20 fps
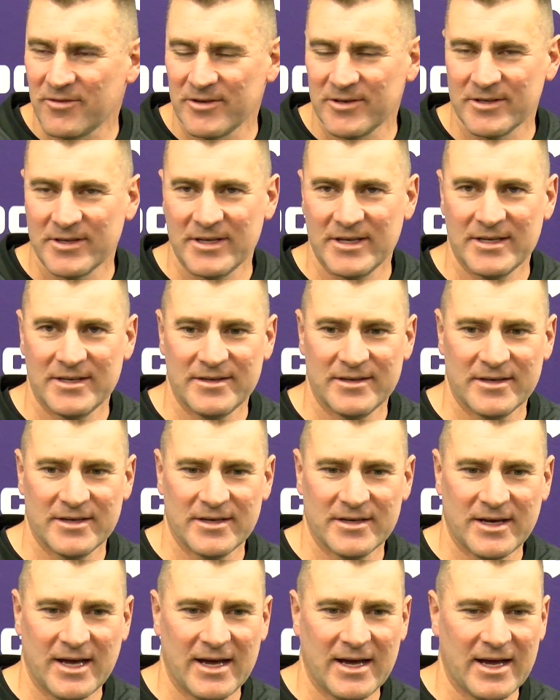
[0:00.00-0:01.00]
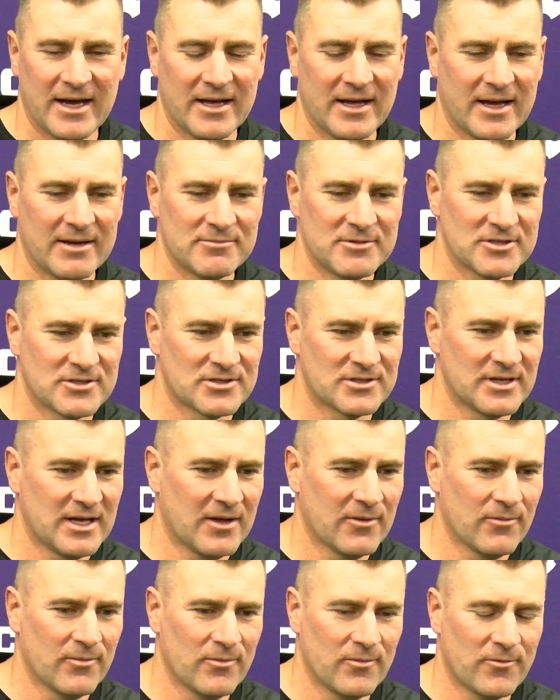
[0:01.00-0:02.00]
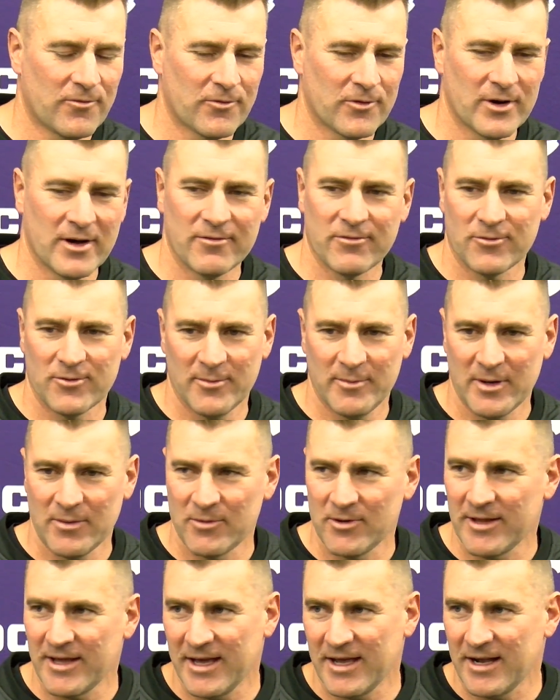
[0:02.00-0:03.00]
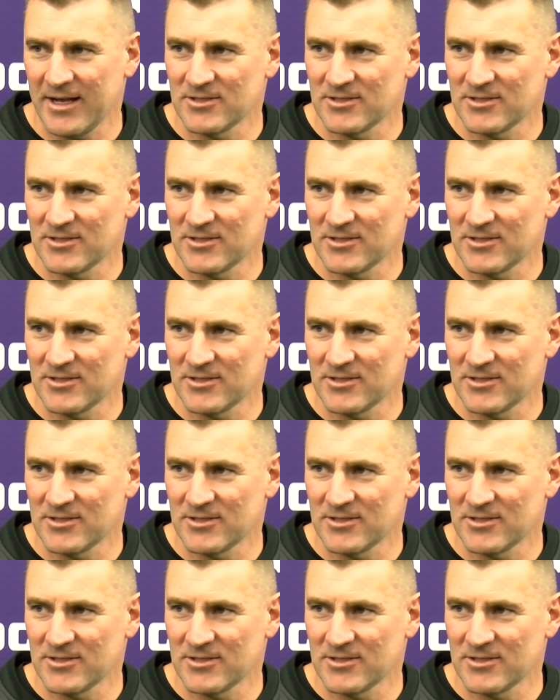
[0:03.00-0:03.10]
And, and, uh, I, I'm just, I'll forever remember that.